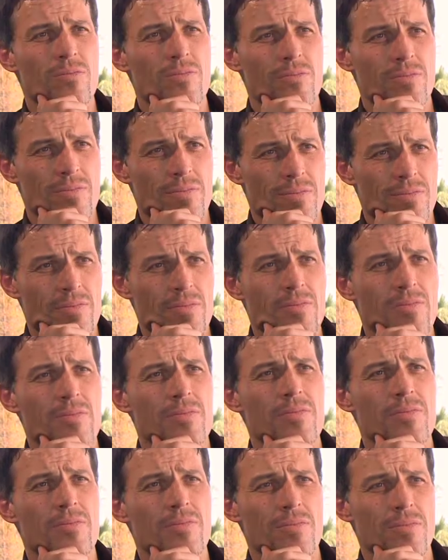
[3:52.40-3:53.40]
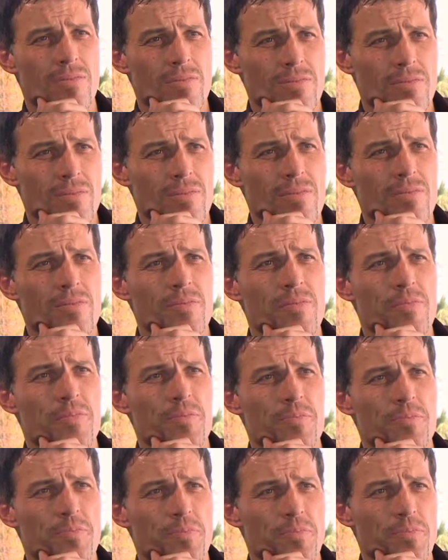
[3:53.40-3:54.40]
for me has been
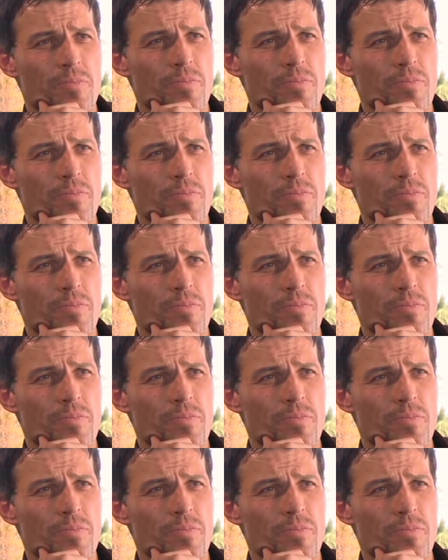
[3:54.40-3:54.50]
a